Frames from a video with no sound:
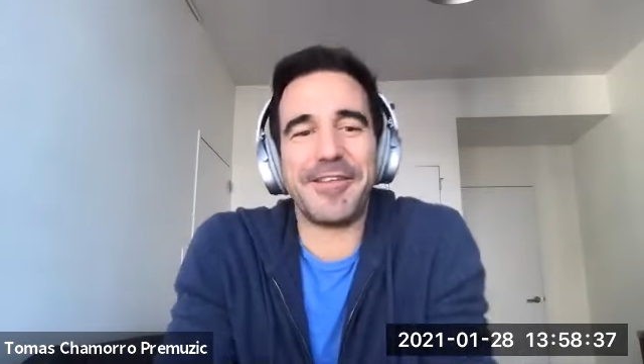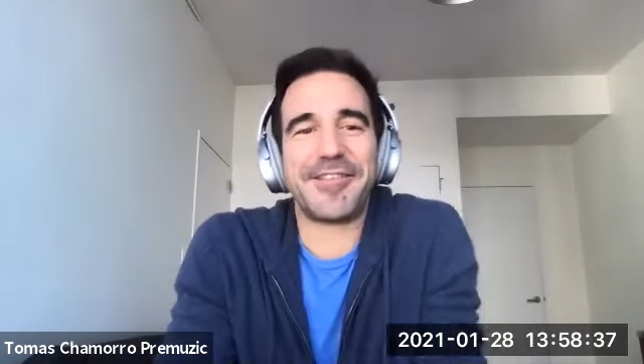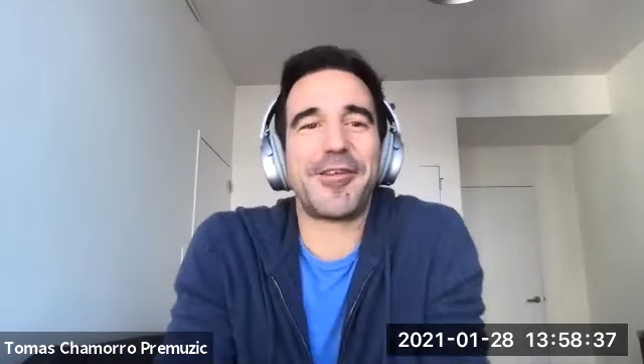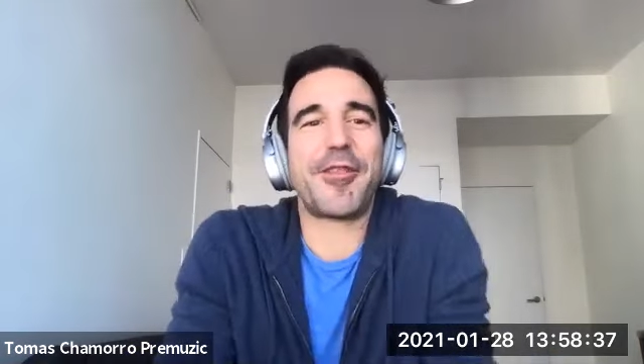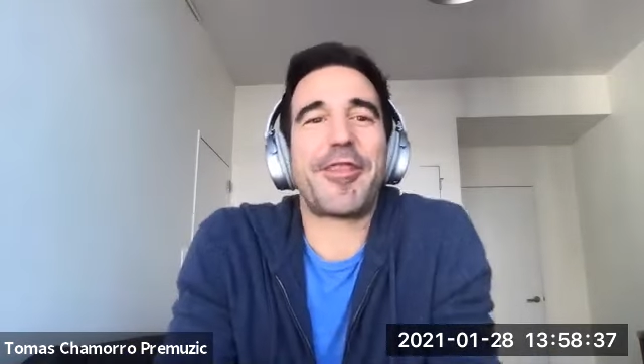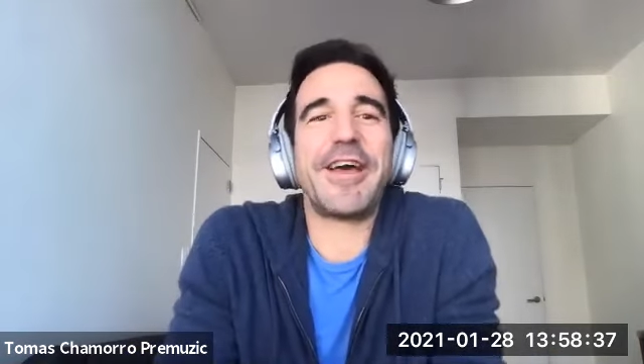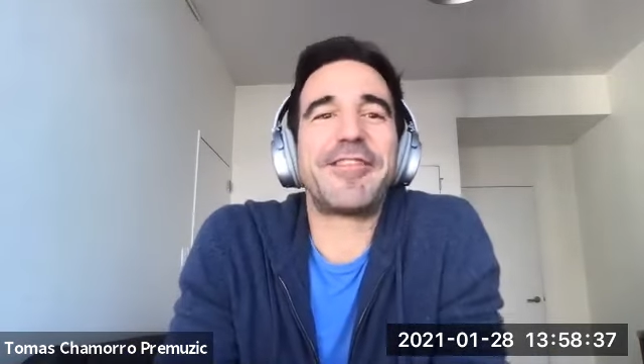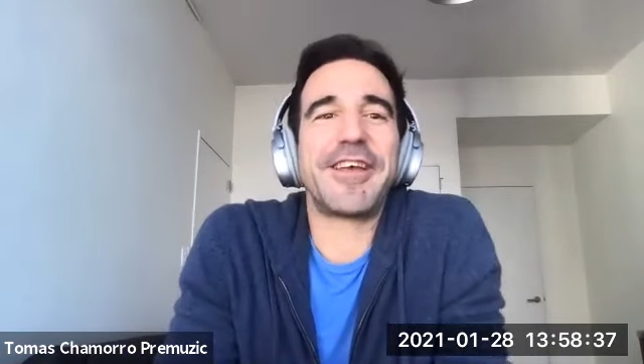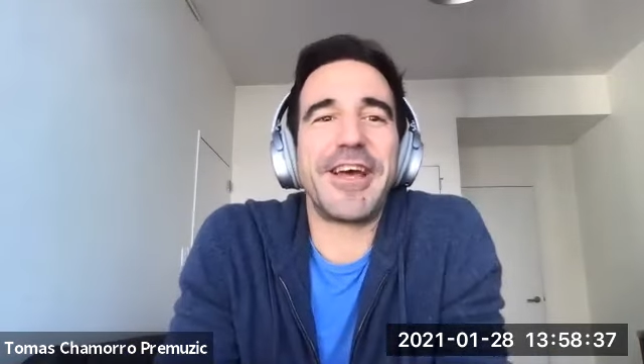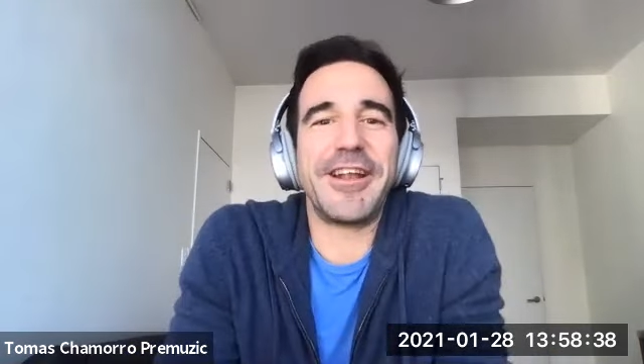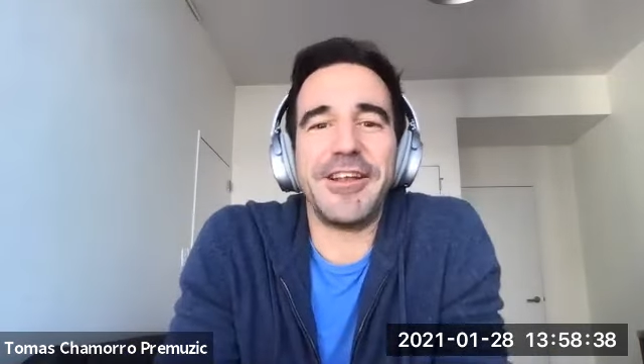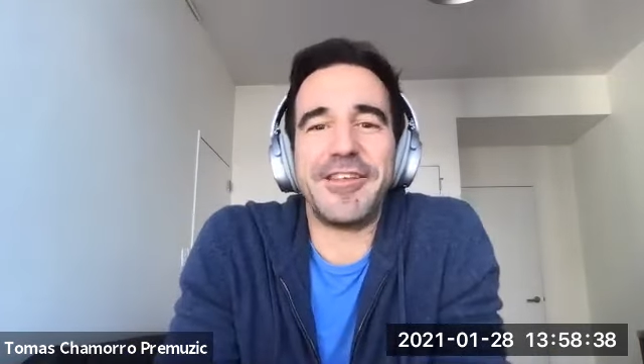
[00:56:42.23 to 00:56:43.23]
So thanks
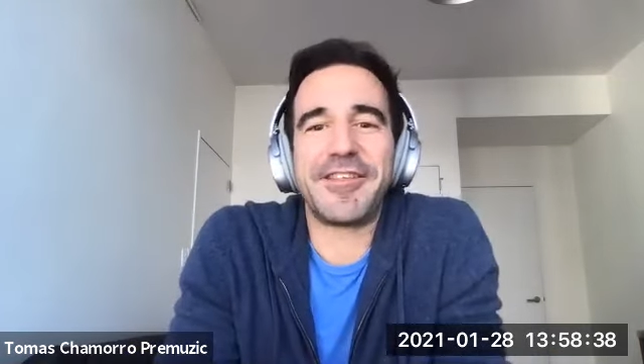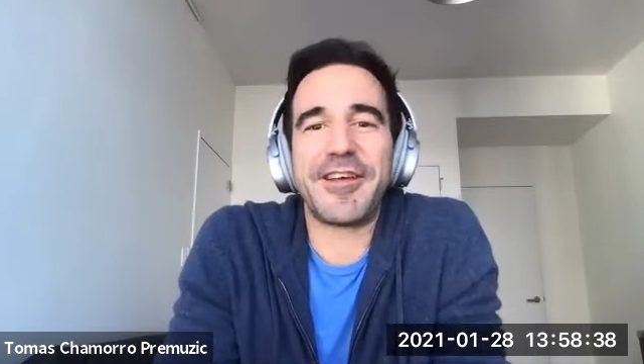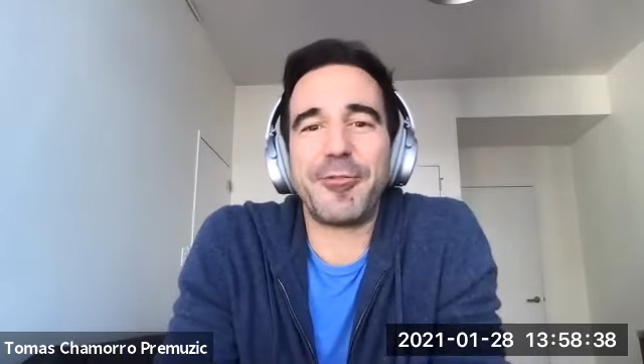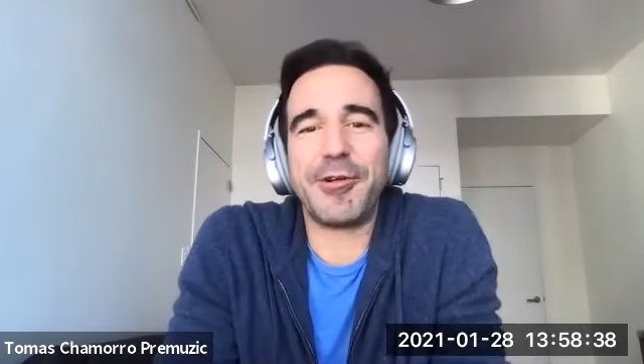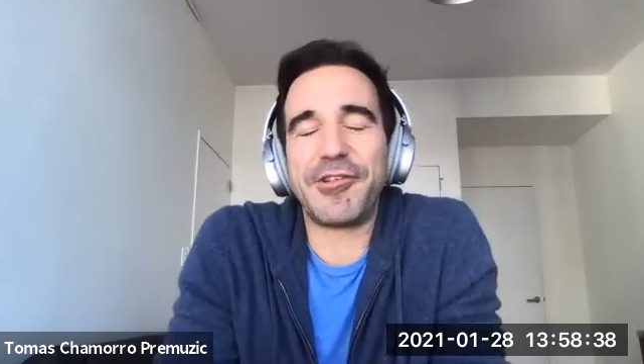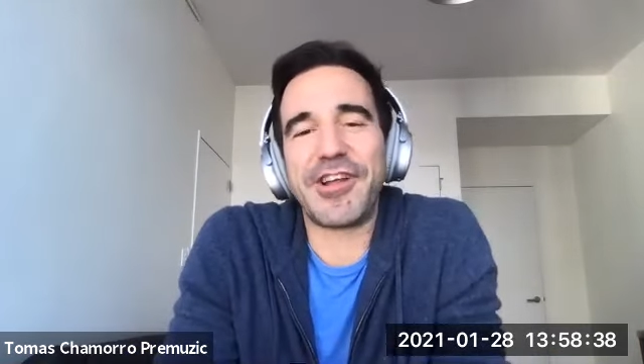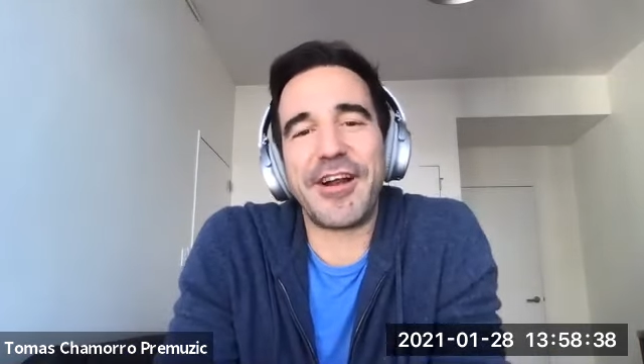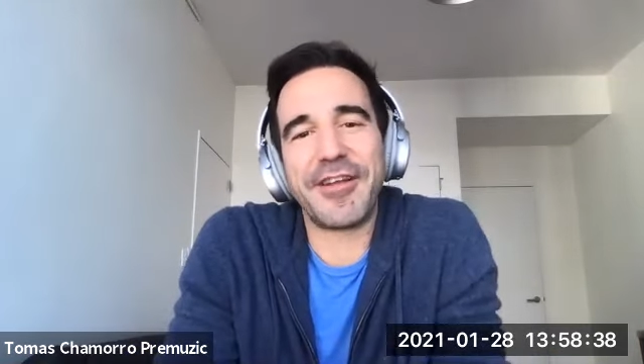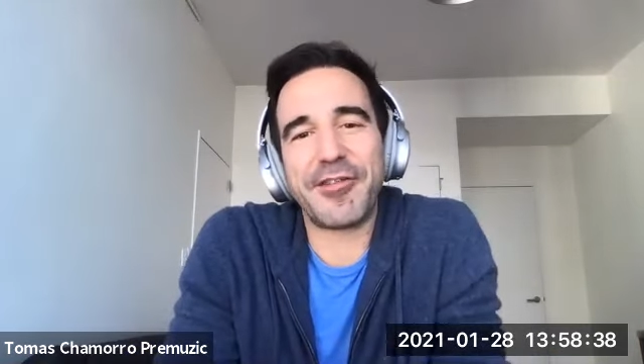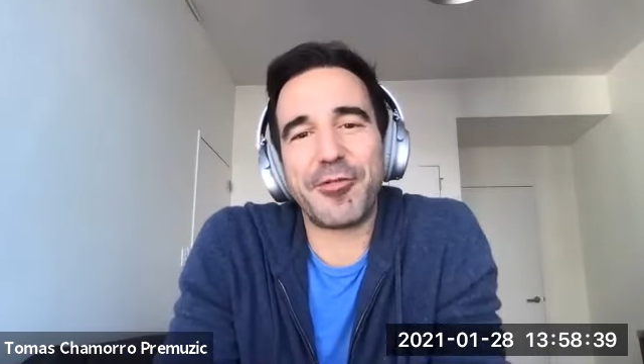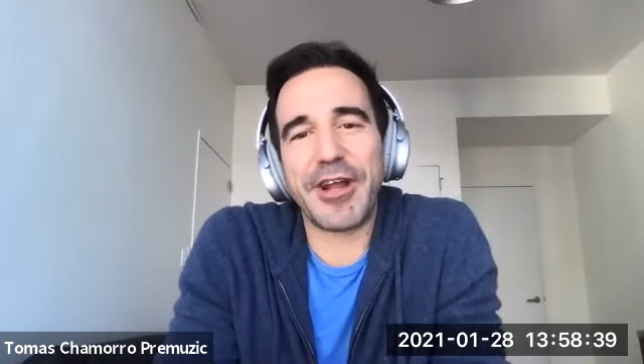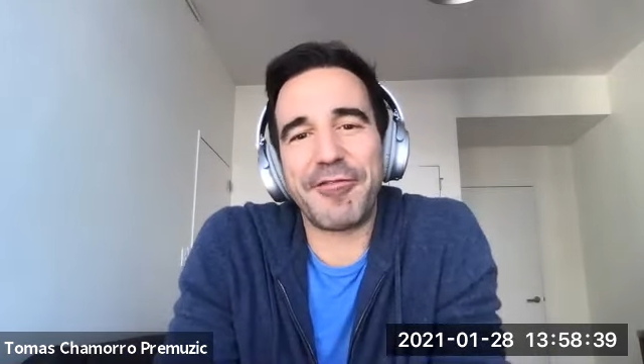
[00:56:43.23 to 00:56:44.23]
again, Lisa. We'll share
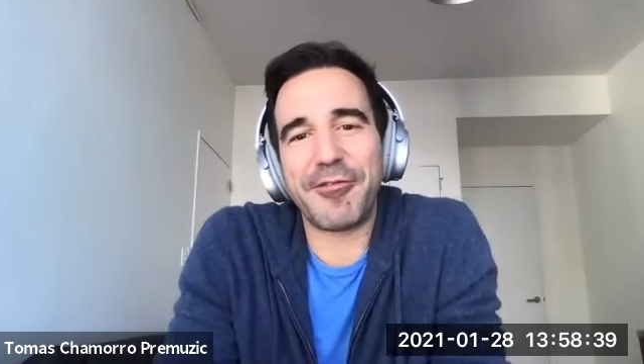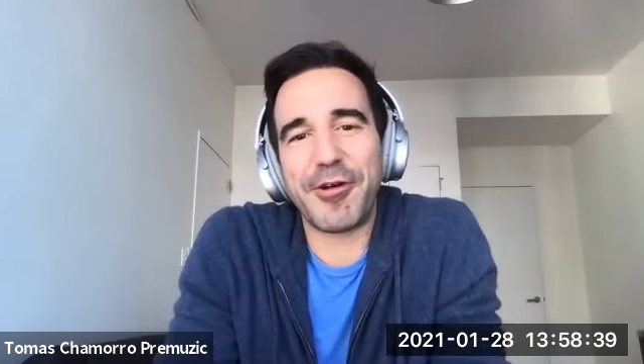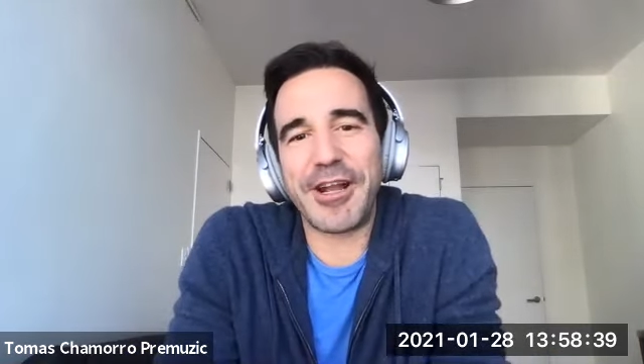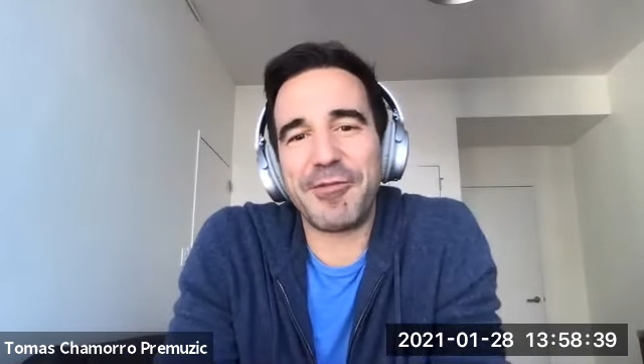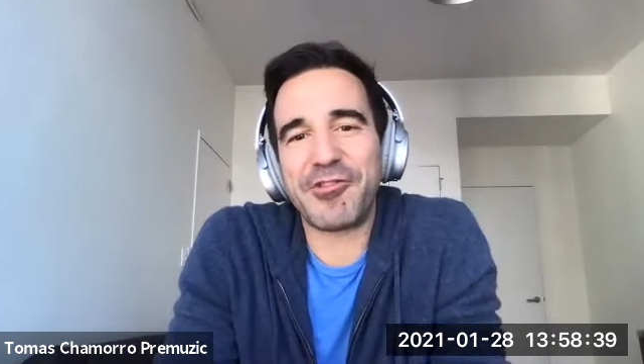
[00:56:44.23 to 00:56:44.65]
this with everyone.